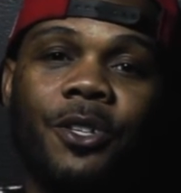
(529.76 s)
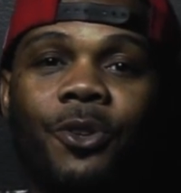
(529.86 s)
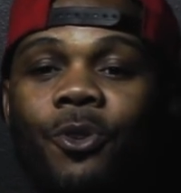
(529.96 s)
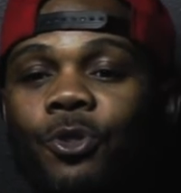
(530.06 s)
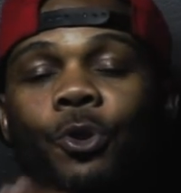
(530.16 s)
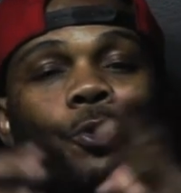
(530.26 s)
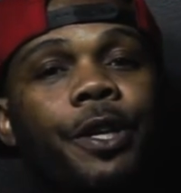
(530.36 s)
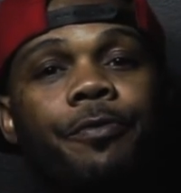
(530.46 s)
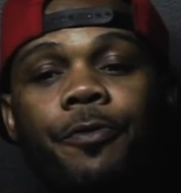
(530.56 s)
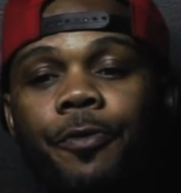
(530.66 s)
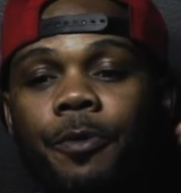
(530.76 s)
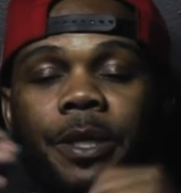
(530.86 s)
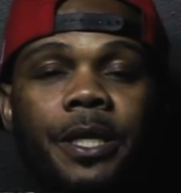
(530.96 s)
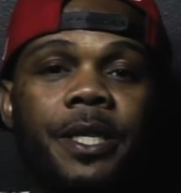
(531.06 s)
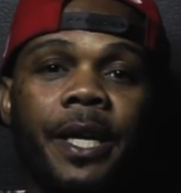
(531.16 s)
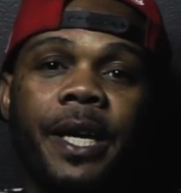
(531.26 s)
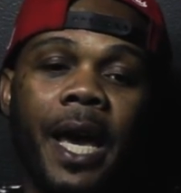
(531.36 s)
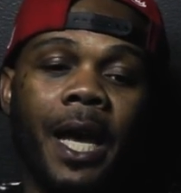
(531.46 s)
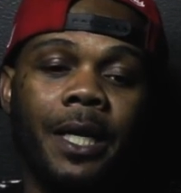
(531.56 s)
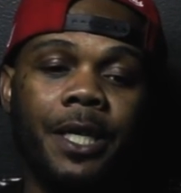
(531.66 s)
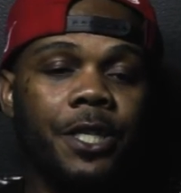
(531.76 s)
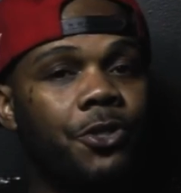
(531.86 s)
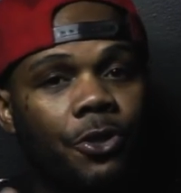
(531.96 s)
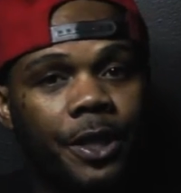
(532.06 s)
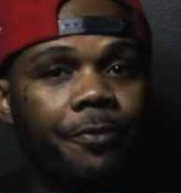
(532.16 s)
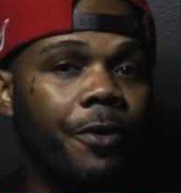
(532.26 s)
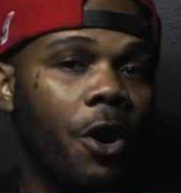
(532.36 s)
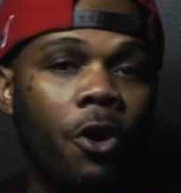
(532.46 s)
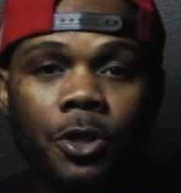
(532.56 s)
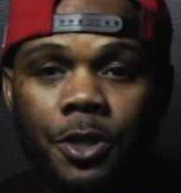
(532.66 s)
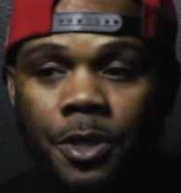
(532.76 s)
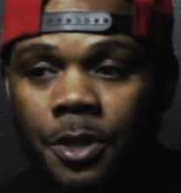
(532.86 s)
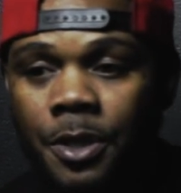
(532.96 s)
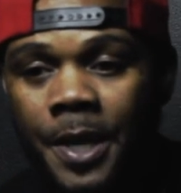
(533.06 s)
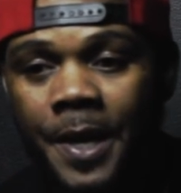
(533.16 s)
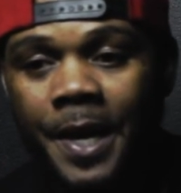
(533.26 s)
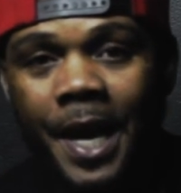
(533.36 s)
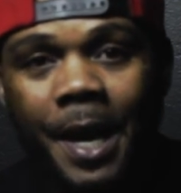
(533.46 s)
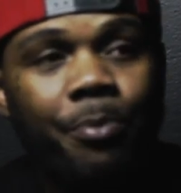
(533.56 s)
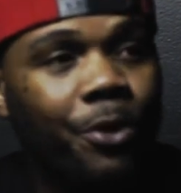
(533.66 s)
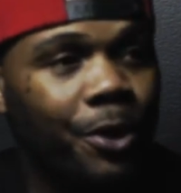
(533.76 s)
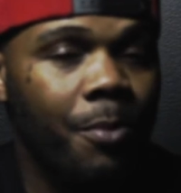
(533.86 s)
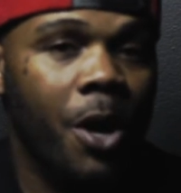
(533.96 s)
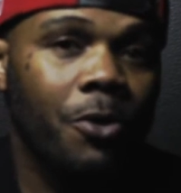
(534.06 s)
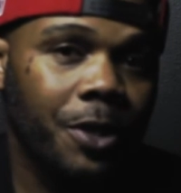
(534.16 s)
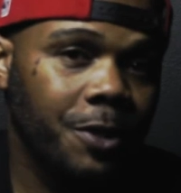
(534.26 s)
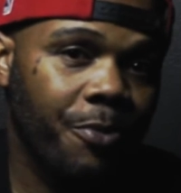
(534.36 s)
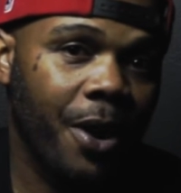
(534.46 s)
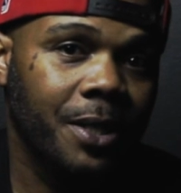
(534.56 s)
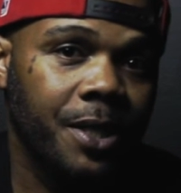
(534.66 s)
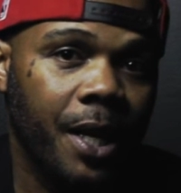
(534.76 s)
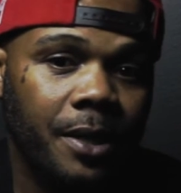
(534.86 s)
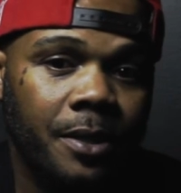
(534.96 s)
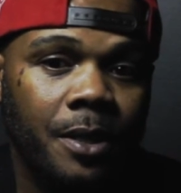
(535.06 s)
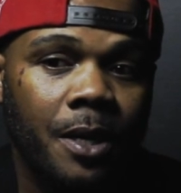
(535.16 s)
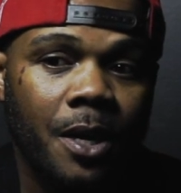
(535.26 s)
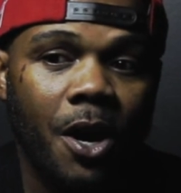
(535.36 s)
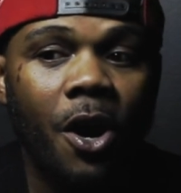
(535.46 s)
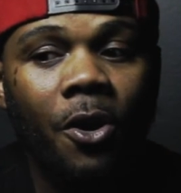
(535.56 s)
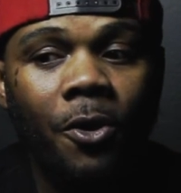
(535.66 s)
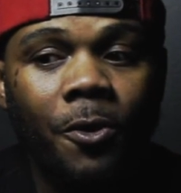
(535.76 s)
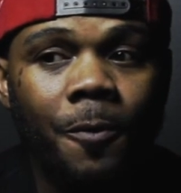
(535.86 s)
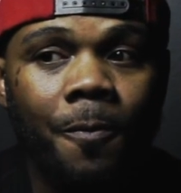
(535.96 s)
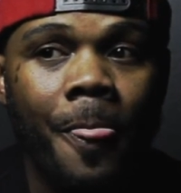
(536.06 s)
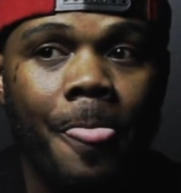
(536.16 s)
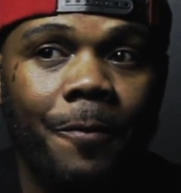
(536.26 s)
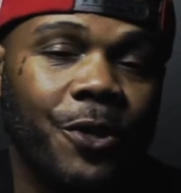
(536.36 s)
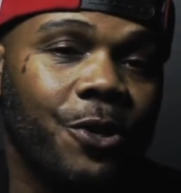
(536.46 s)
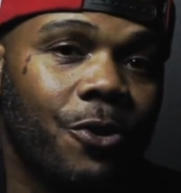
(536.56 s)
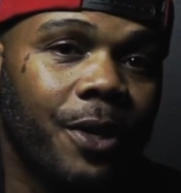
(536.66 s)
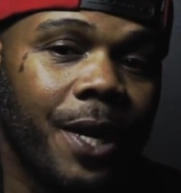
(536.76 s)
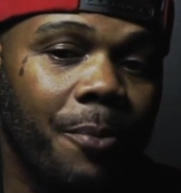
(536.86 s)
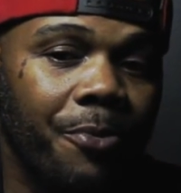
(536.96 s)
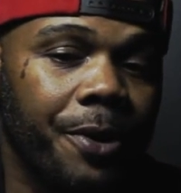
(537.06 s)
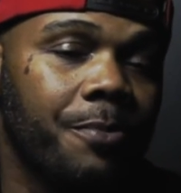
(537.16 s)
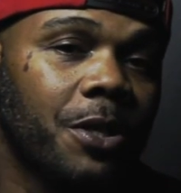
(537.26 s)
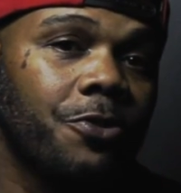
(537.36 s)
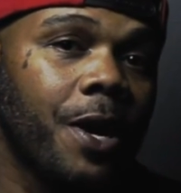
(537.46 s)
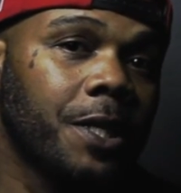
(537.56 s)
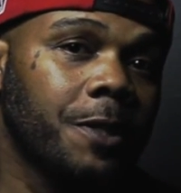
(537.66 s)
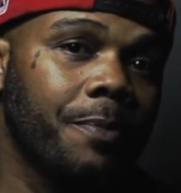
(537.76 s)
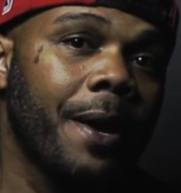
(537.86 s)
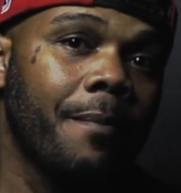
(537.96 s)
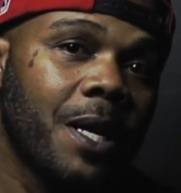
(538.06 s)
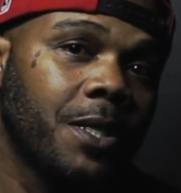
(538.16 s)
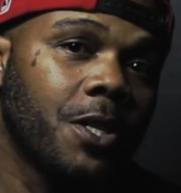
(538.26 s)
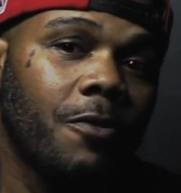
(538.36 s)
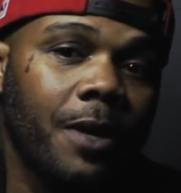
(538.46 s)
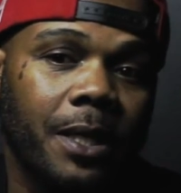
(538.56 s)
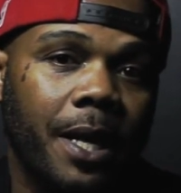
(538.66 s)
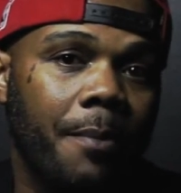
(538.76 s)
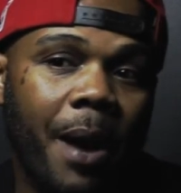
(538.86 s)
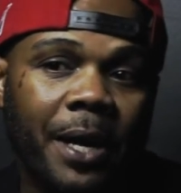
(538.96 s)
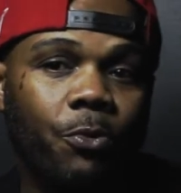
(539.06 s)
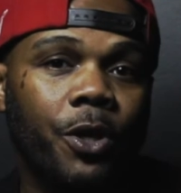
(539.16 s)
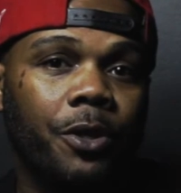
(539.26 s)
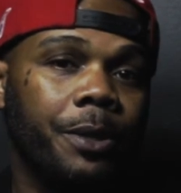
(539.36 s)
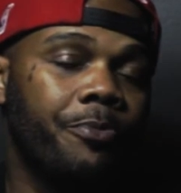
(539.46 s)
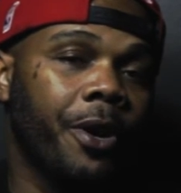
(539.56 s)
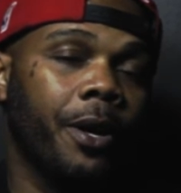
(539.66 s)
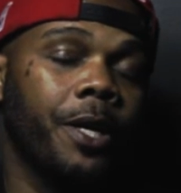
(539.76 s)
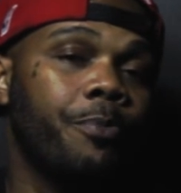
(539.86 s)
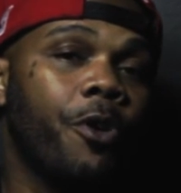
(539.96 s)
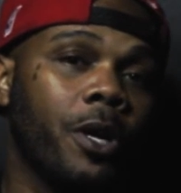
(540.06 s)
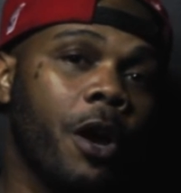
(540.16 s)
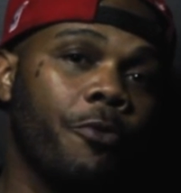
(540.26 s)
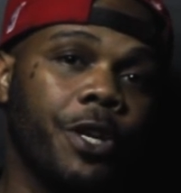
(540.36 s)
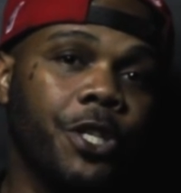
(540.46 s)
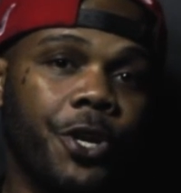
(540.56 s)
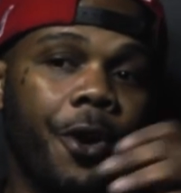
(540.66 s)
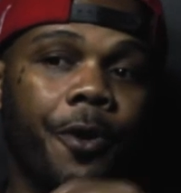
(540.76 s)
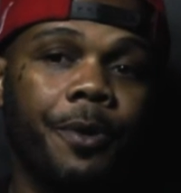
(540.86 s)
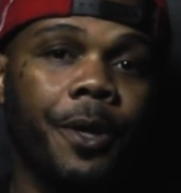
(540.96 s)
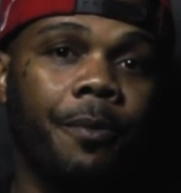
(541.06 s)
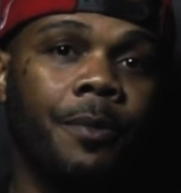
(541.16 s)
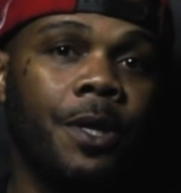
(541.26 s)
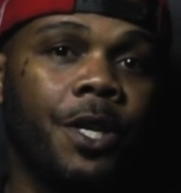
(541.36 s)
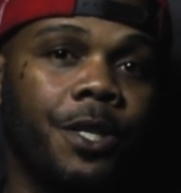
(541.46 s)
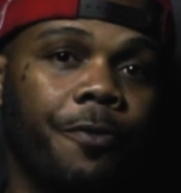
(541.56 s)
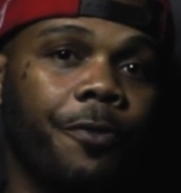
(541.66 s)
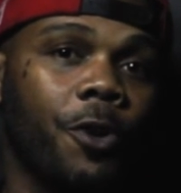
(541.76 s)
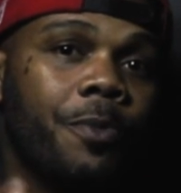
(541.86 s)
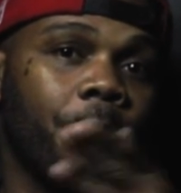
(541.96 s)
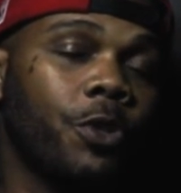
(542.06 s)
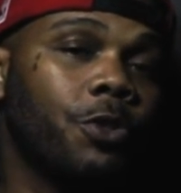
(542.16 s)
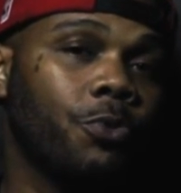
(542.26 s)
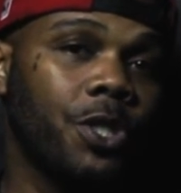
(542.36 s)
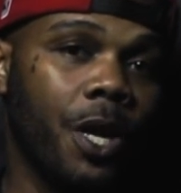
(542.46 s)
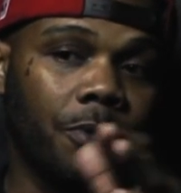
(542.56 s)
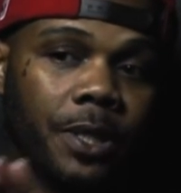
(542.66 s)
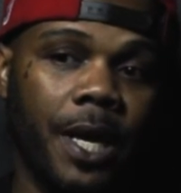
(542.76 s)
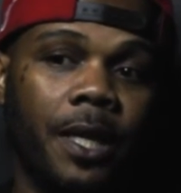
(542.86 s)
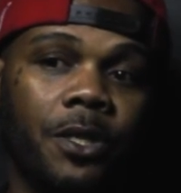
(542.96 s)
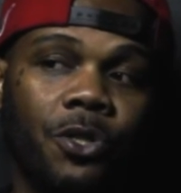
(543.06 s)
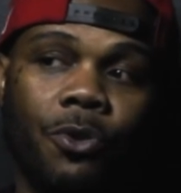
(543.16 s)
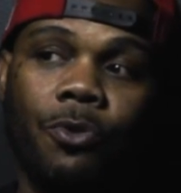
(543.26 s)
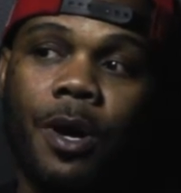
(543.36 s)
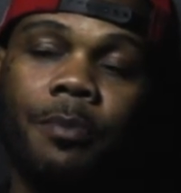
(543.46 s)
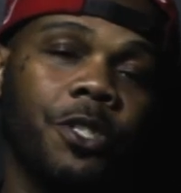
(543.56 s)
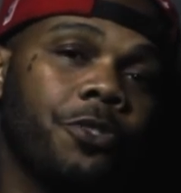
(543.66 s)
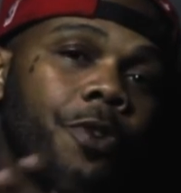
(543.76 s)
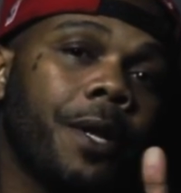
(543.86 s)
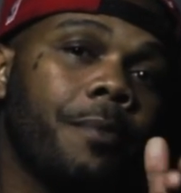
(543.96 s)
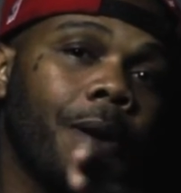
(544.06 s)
You know, no different from DJ Khaled. He took different artists and put them on his projects. You know, and I'm pretty much trying to expand myself like that. Mike Will, he brought out Ray Sherm now, you feel me, which was young talent. So I'm just trying to